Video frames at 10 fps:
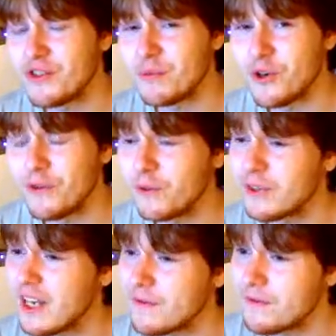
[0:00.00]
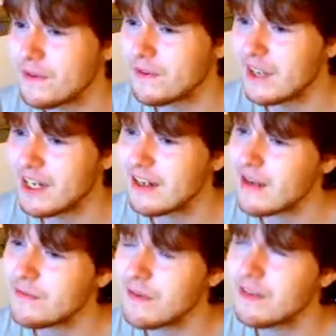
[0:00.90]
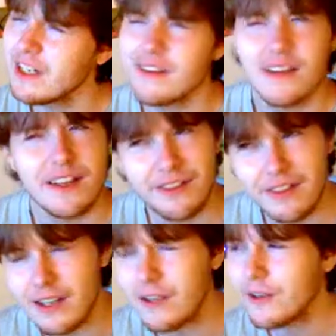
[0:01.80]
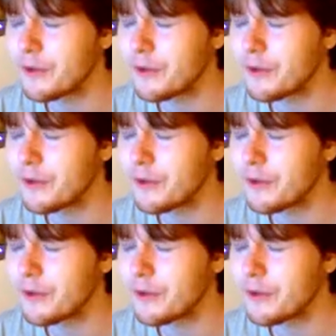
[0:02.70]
tomorrow for day 15. Day 15 is, I think,